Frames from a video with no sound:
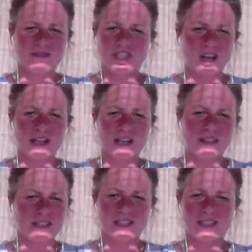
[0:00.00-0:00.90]
China
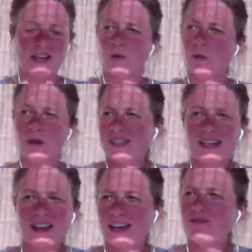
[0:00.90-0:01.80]
and just say, well, what's it
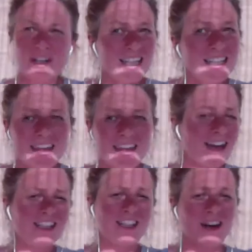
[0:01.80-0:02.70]
like really
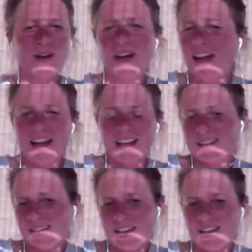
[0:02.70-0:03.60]
there? It's
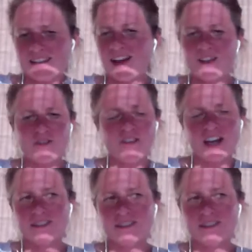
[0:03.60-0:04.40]
I felt